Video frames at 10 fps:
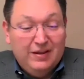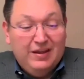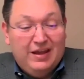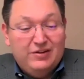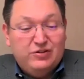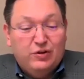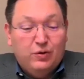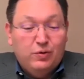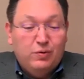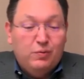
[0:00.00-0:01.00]
And
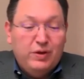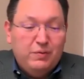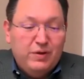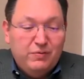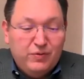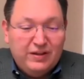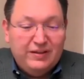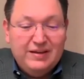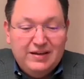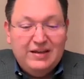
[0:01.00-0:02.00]
so we
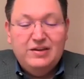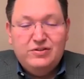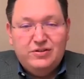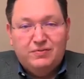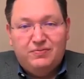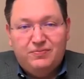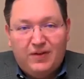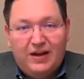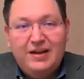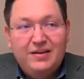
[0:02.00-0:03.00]
really need to
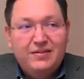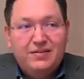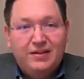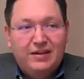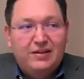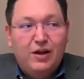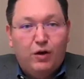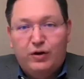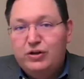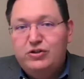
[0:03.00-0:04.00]
find the
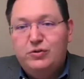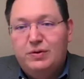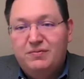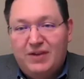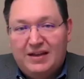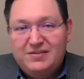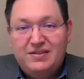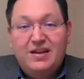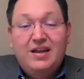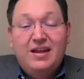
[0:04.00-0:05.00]
courage to invest
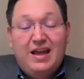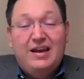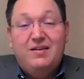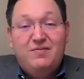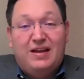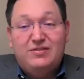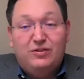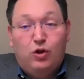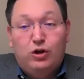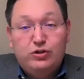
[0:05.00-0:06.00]
and invest
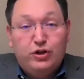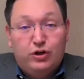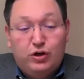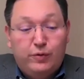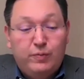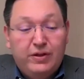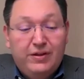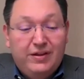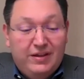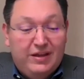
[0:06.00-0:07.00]
long term
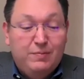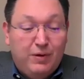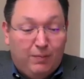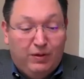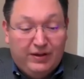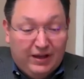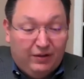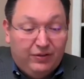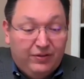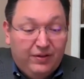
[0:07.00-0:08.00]
in public health.
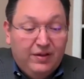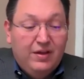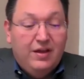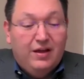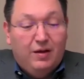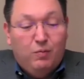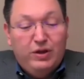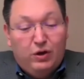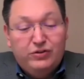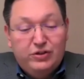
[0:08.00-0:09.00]
We
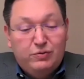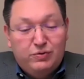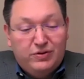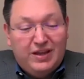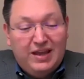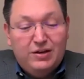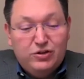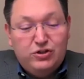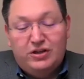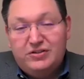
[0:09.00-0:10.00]
also can't
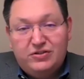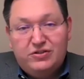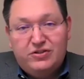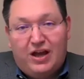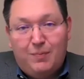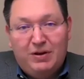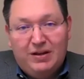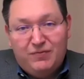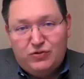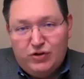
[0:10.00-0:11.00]
just stop at
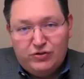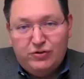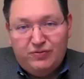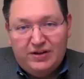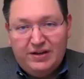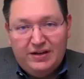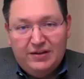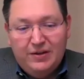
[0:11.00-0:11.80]
infrastructure funding.